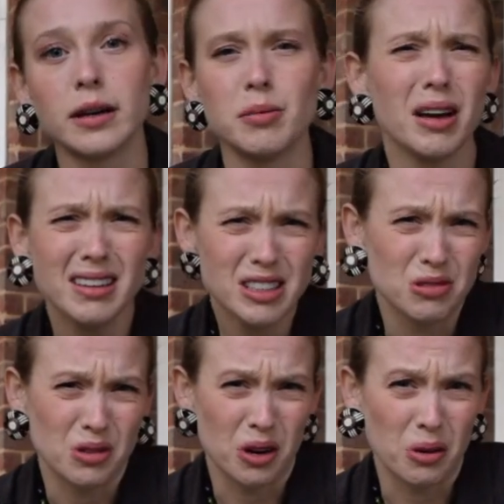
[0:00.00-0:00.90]
But I
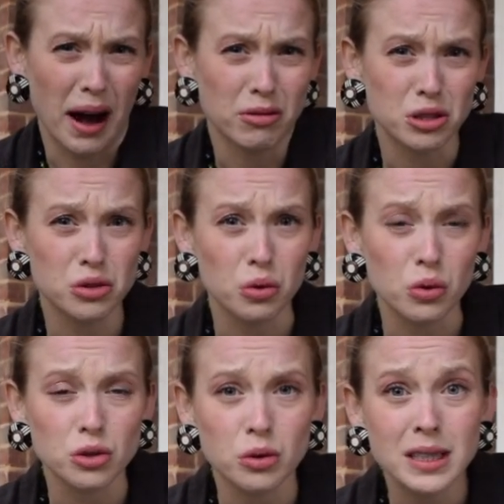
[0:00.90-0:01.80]
don't know how to
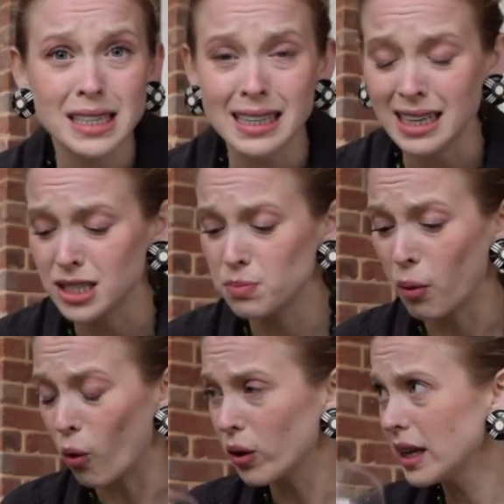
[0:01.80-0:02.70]
talk to a teenage
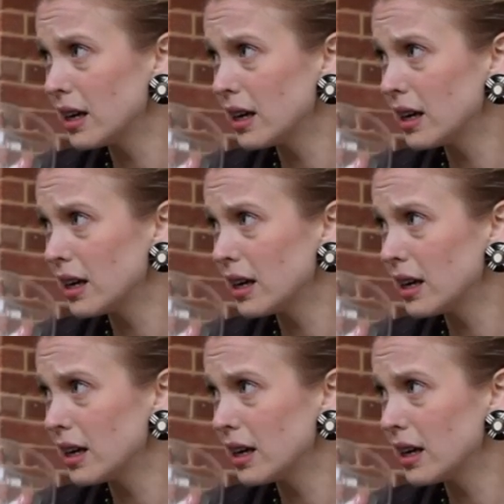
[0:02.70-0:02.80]
boy.